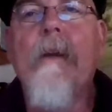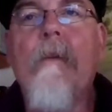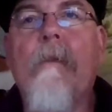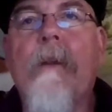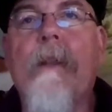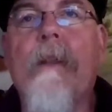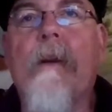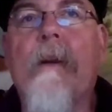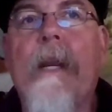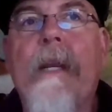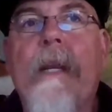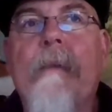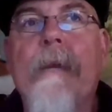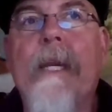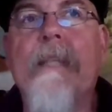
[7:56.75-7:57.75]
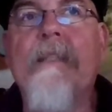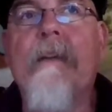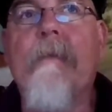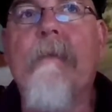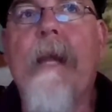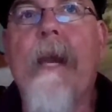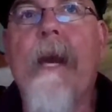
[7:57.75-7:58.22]
One of the great impacts that
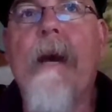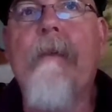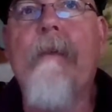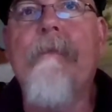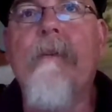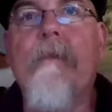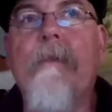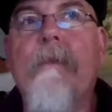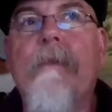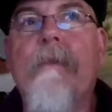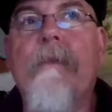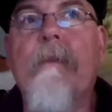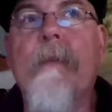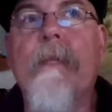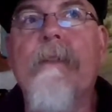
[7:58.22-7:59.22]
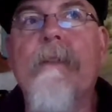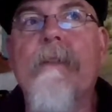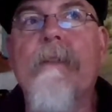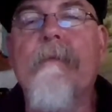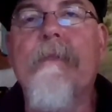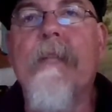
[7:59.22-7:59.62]
we have to different pieces of